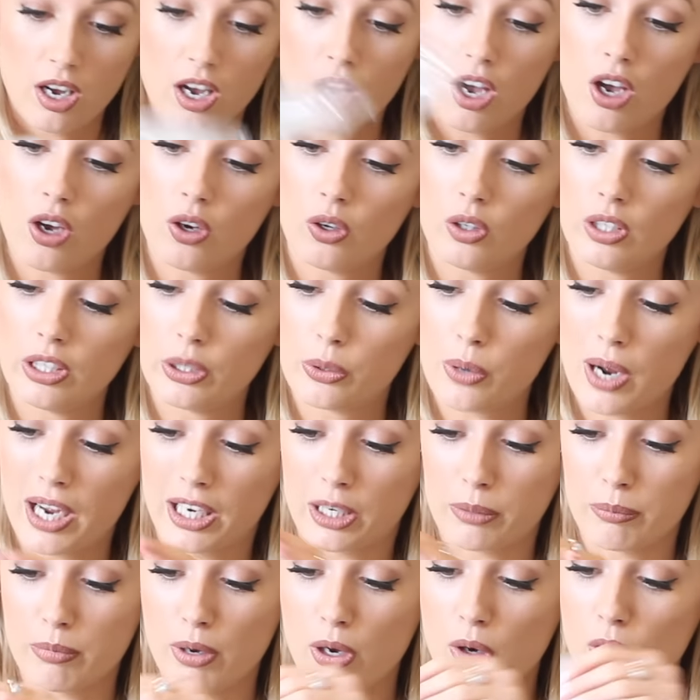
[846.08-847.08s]
Holy
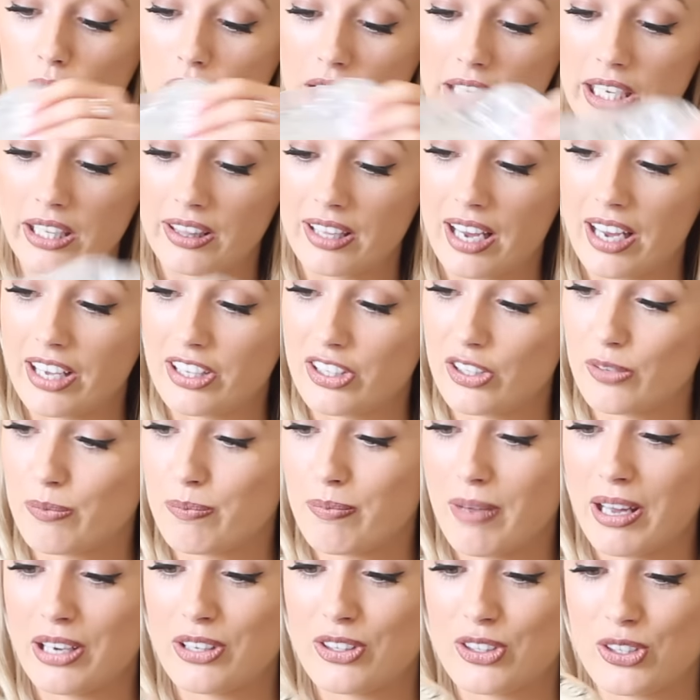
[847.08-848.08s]
guacamole, that is
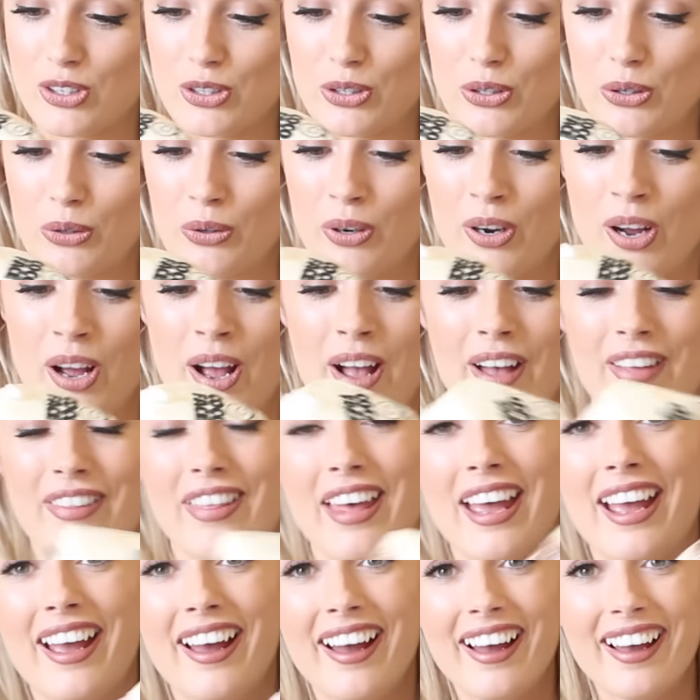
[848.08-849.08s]
mental.
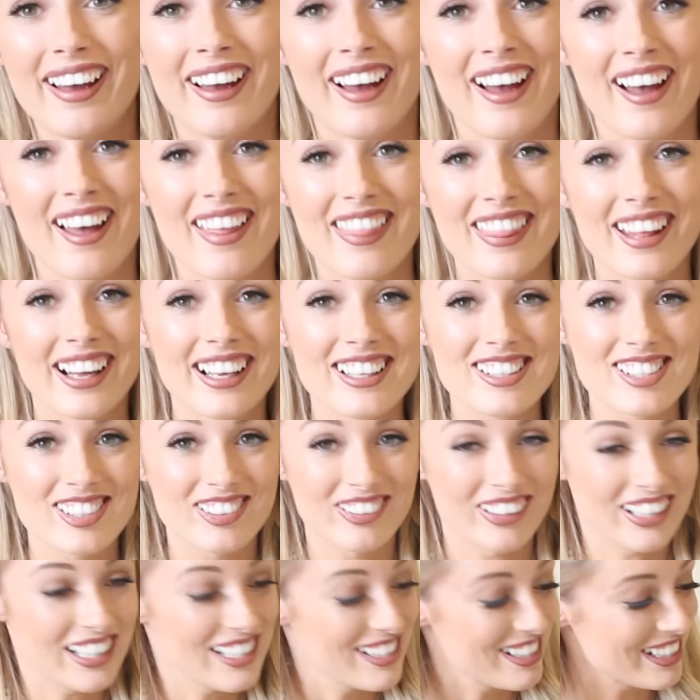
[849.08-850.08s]
That's
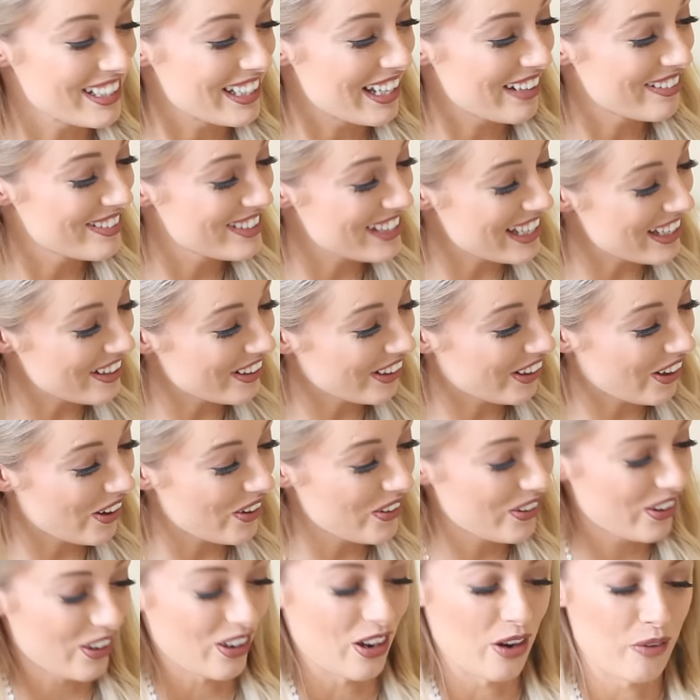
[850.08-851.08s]
crazy, they've sent a
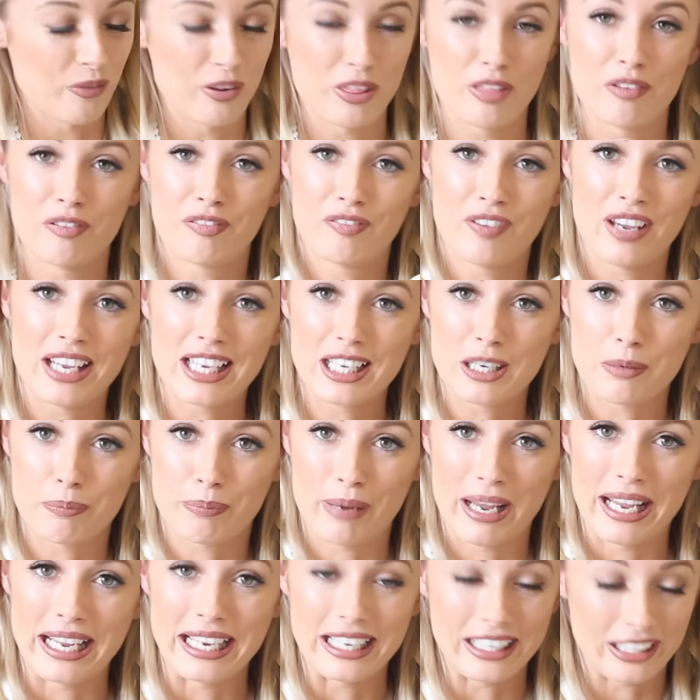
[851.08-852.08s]
coconut with the Fake
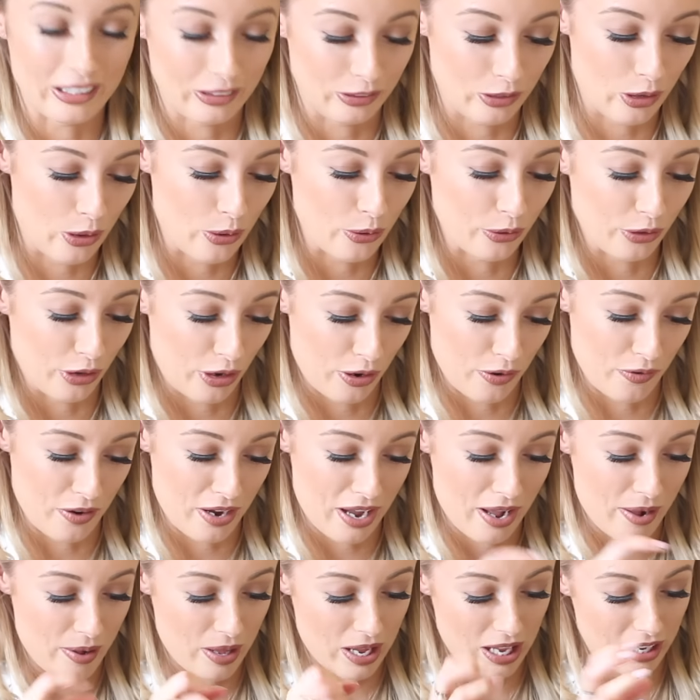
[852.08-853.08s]
Bake
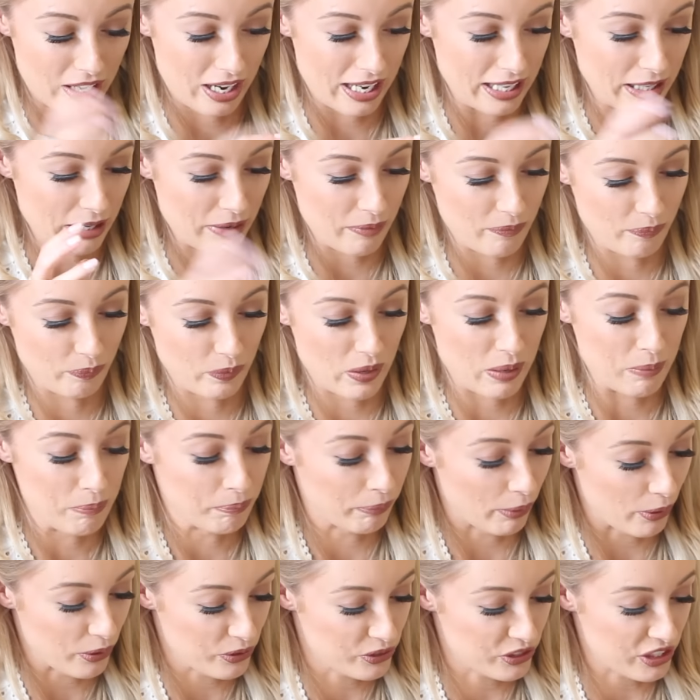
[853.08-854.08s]
logo like
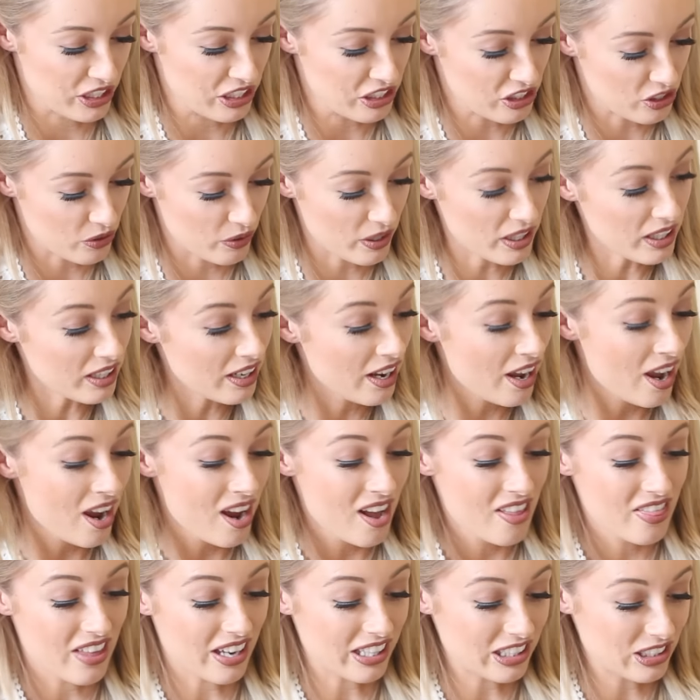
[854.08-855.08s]
embossed into it.
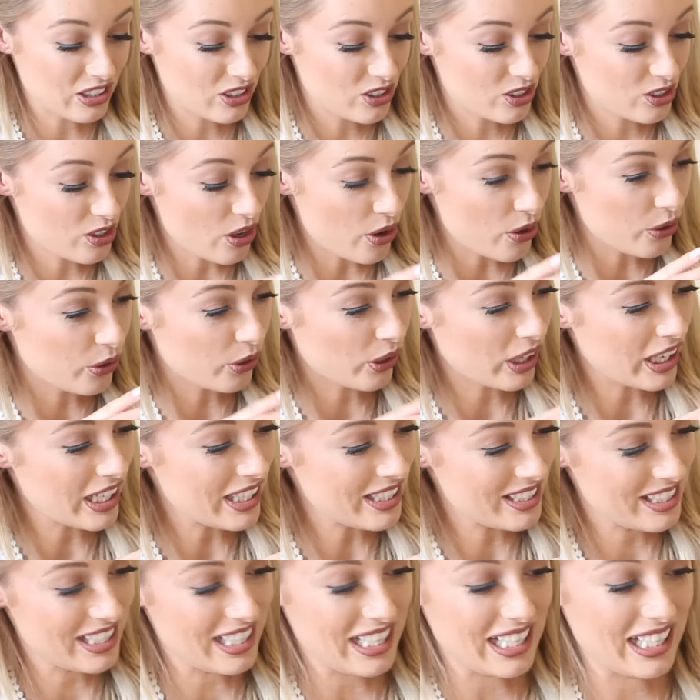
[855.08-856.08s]
That is so
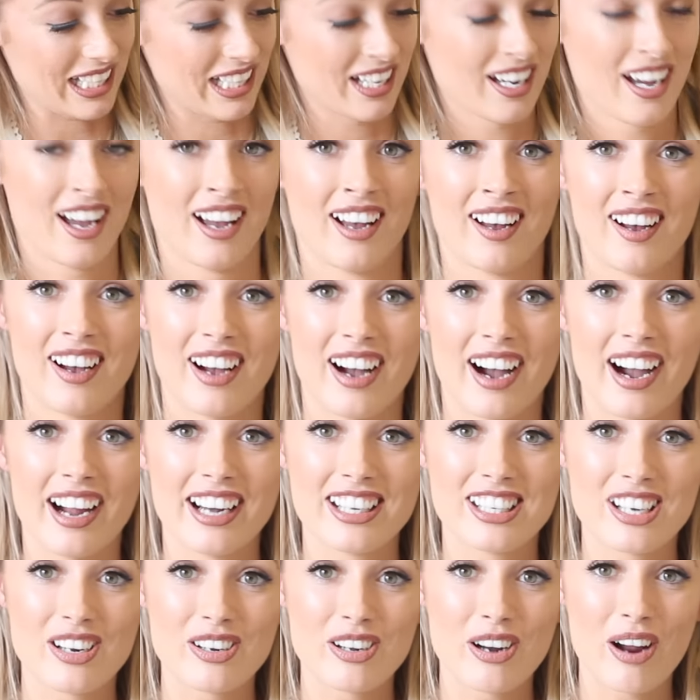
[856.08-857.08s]
crazy.
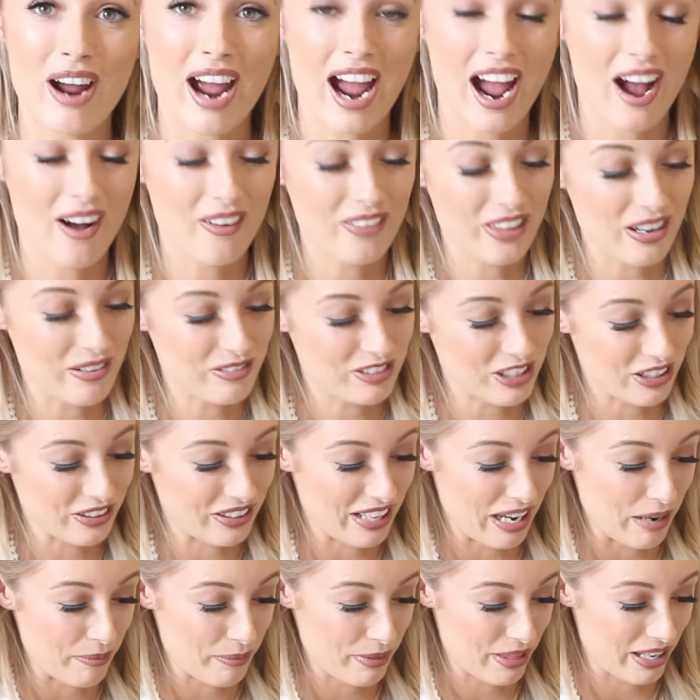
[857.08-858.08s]
I don't know how they've done
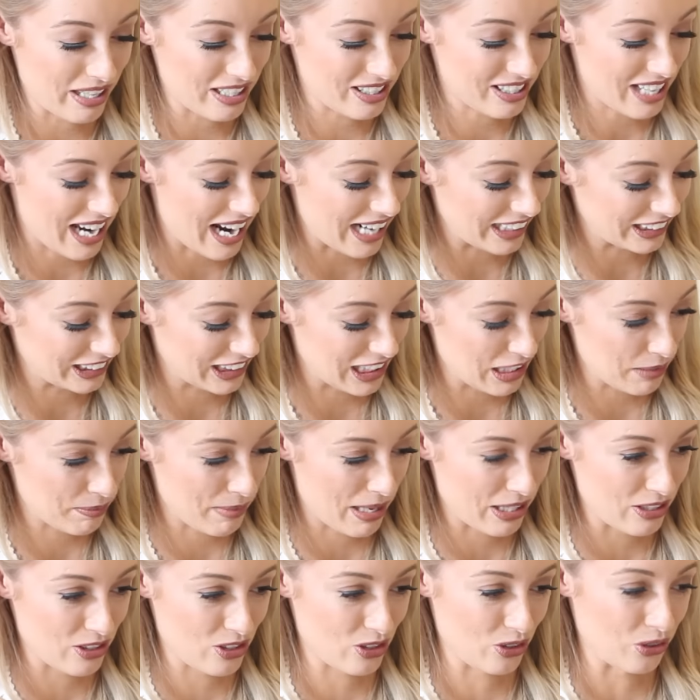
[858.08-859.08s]
that, but that is actually
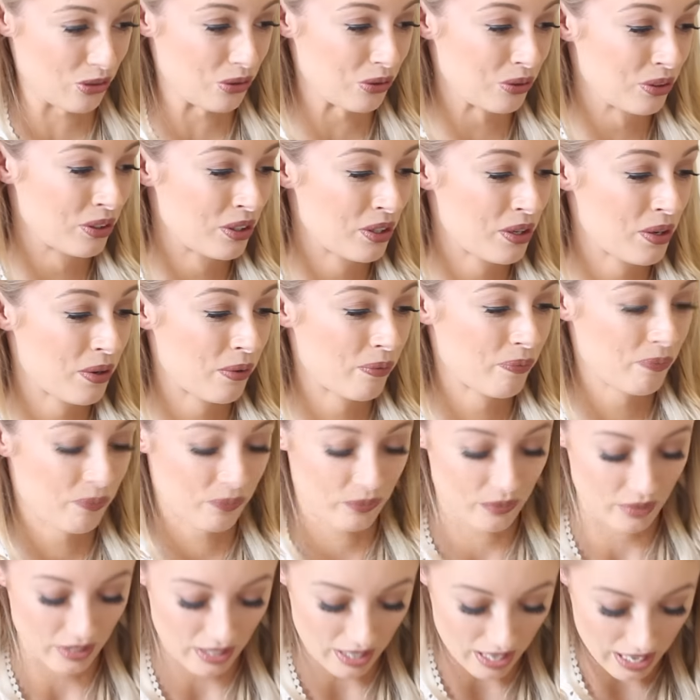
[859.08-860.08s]
mental.
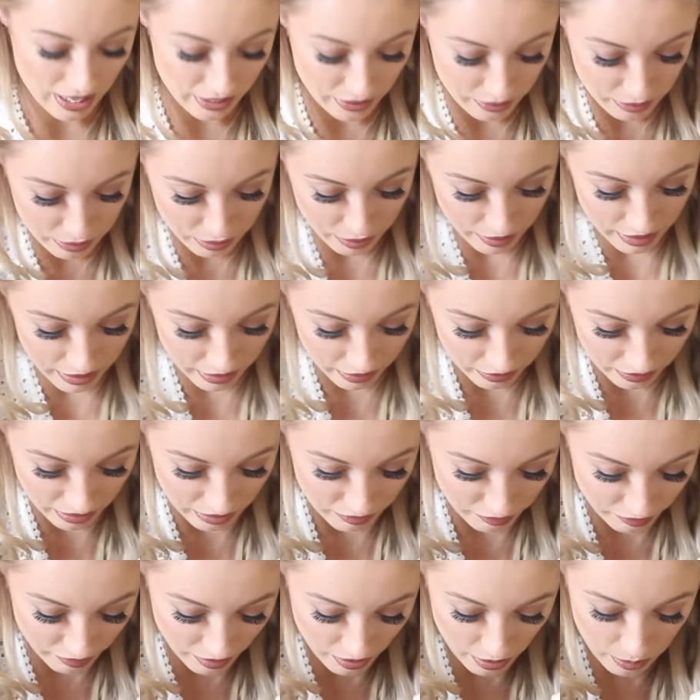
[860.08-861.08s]
And I think
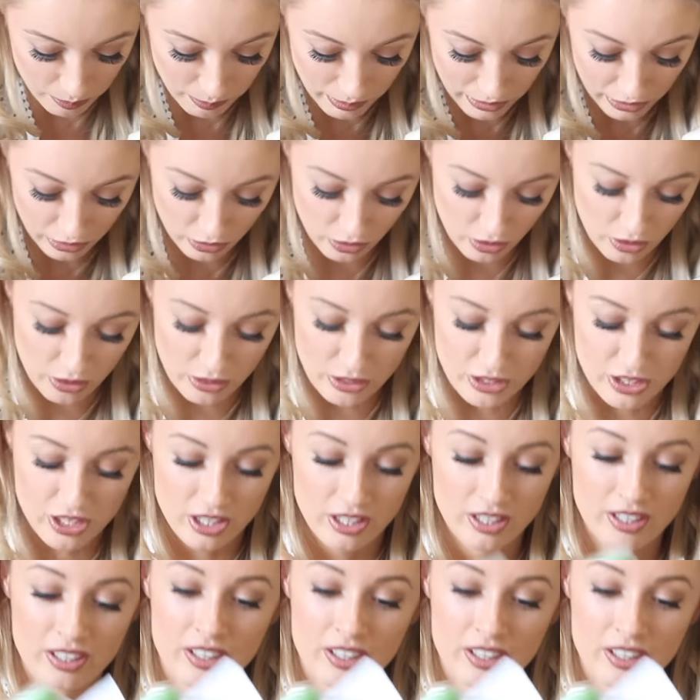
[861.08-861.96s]
they've, oh my god,